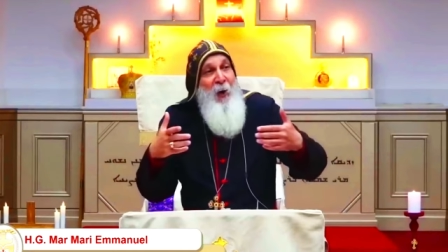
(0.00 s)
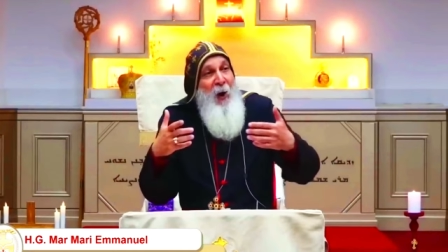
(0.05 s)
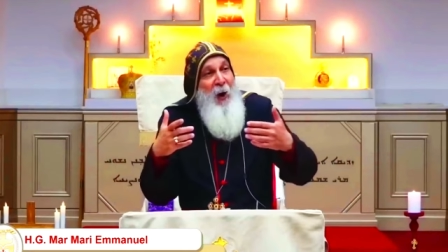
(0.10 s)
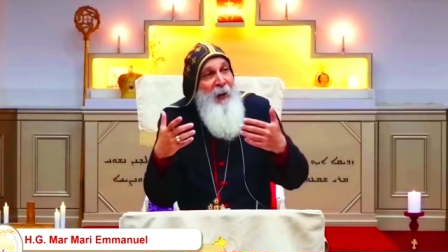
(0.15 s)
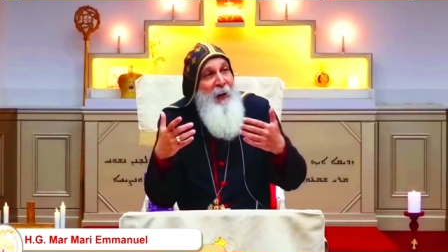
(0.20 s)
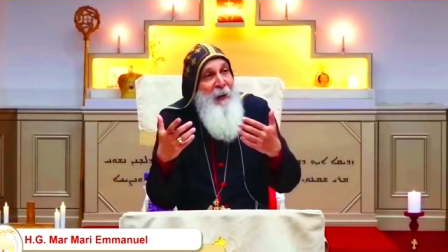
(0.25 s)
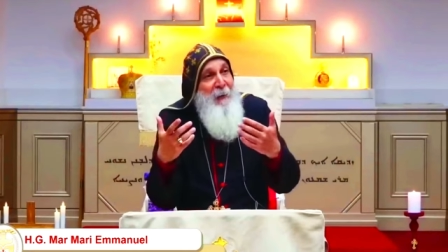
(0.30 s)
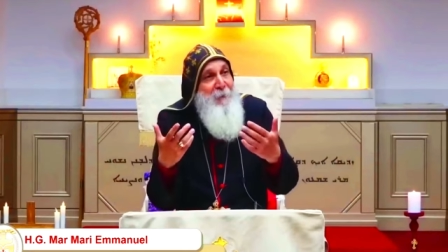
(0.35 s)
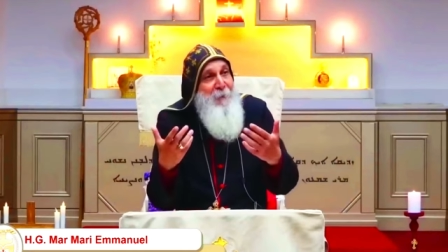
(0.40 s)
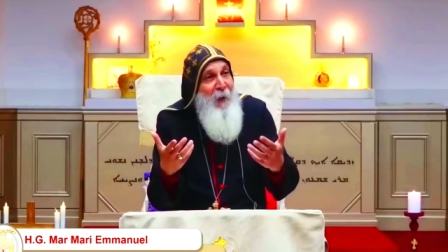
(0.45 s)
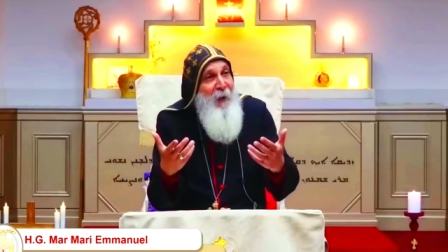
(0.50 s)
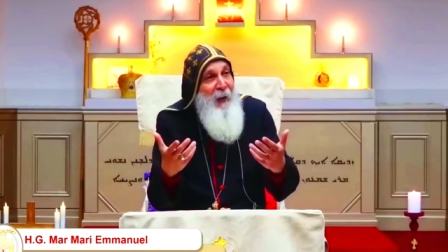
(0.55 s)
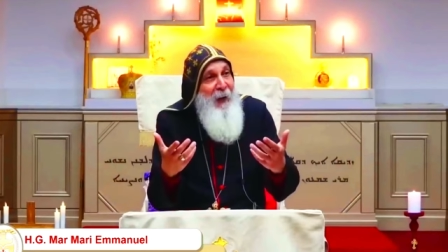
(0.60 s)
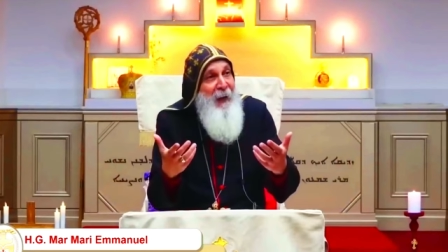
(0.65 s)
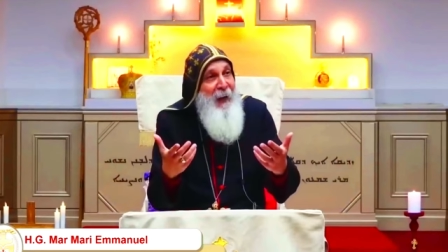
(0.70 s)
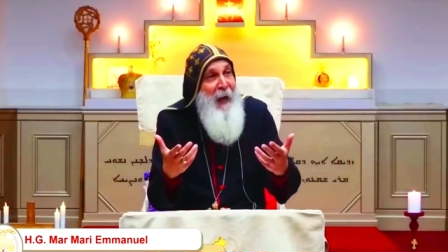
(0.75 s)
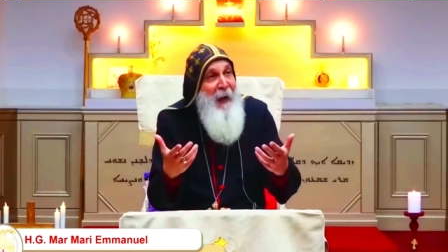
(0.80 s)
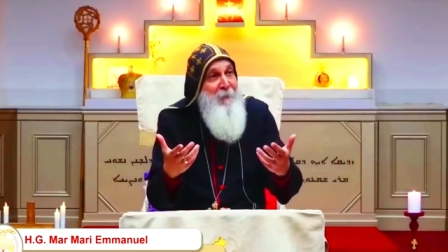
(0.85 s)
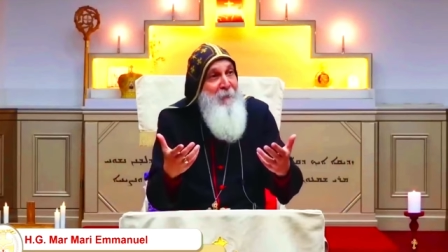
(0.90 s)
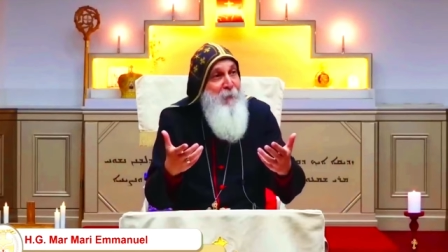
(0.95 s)
only fall in
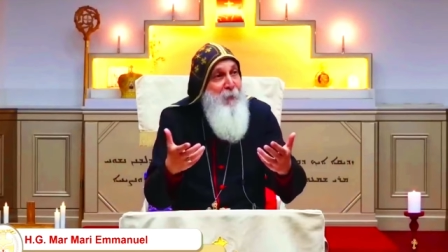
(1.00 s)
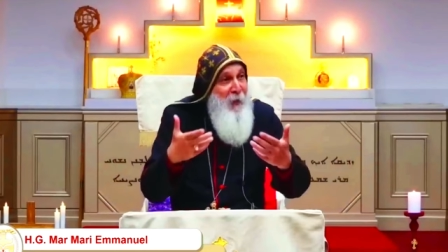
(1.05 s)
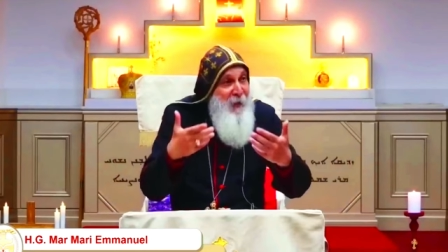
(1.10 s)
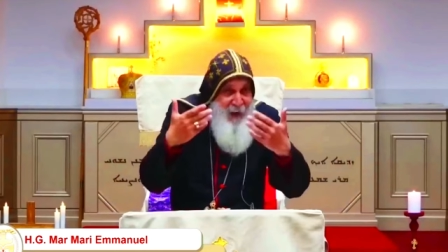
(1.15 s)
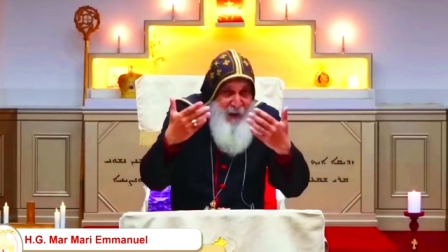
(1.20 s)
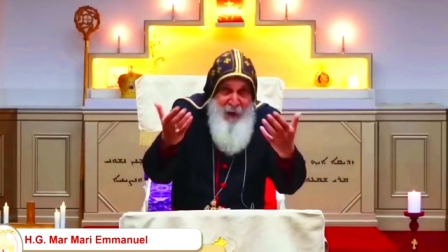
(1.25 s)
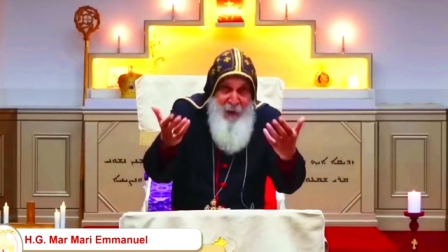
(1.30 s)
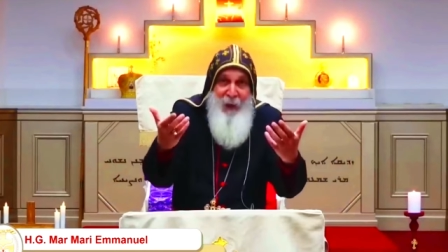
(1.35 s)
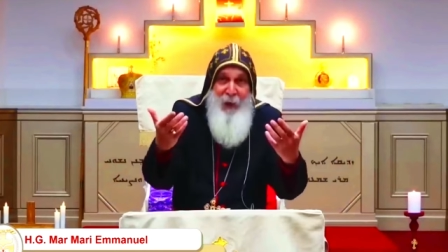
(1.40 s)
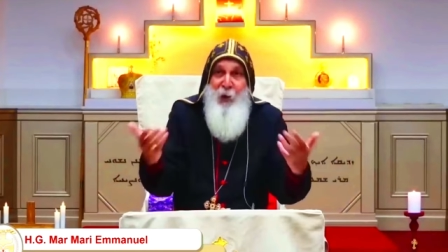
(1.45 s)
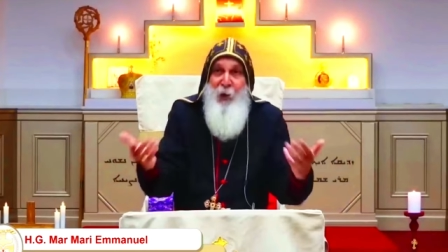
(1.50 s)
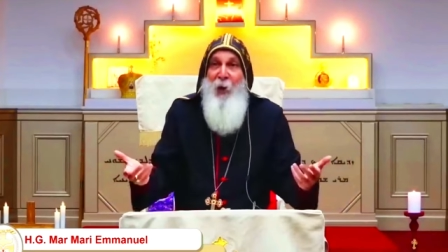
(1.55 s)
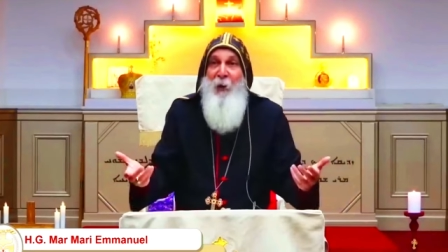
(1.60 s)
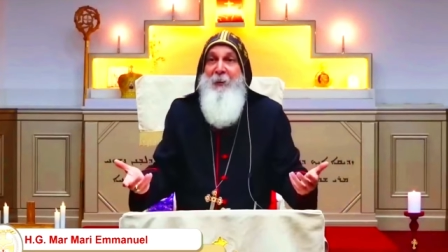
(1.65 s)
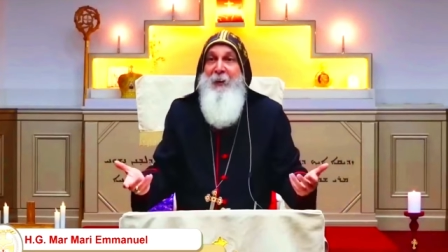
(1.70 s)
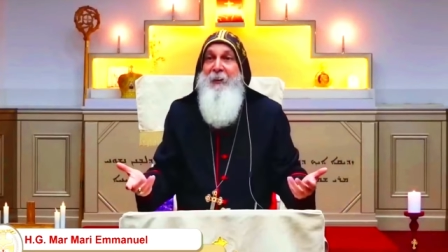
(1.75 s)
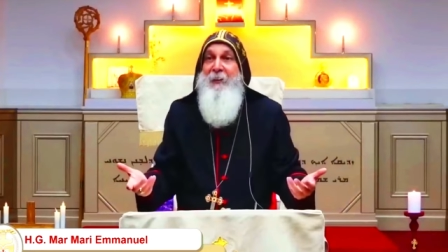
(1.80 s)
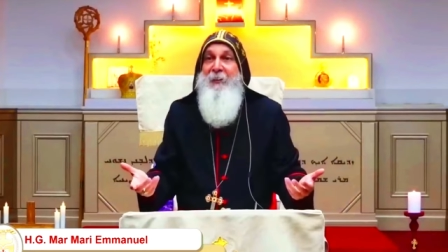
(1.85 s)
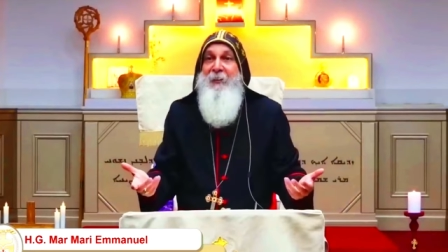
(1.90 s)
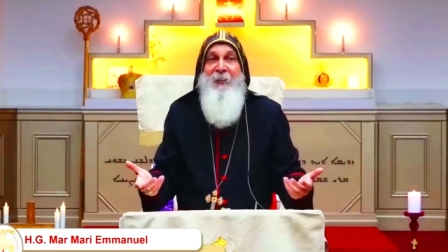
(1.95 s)
love with another
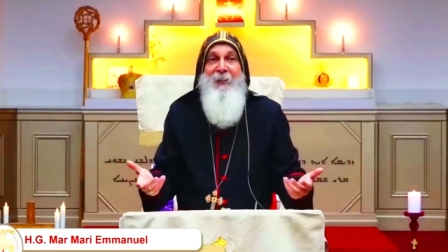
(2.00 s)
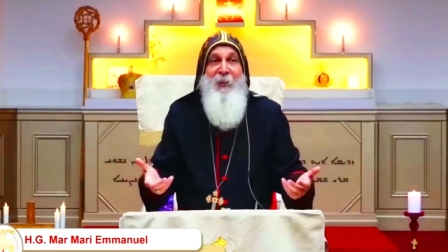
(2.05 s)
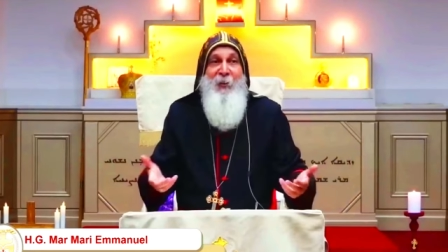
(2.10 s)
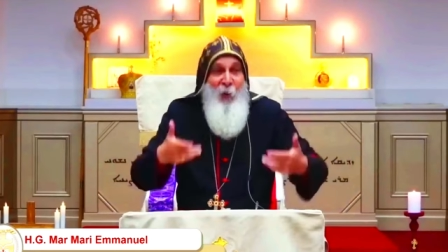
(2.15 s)
human,